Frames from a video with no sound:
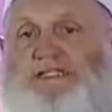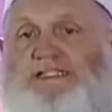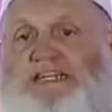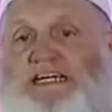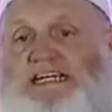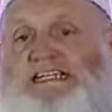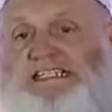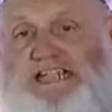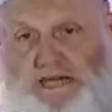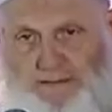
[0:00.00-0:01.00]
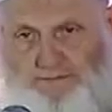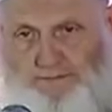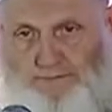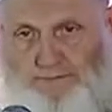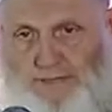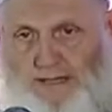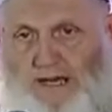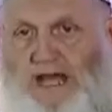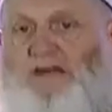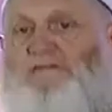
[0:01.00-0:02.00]
is to study Islam.
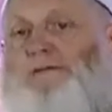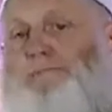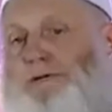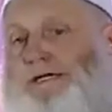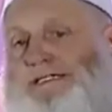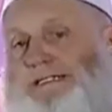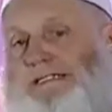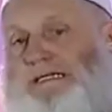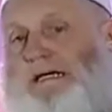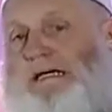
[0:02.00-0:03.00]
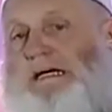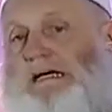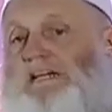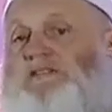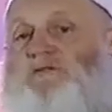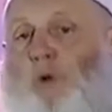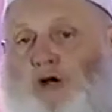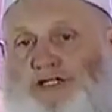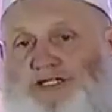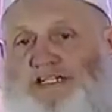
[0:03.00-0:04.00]
Every priest is
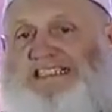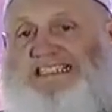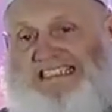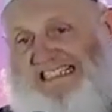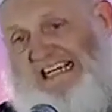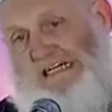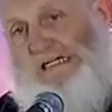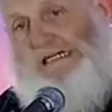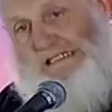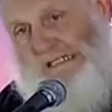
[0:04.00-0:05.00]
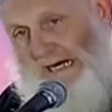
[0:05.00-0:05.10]
forced to study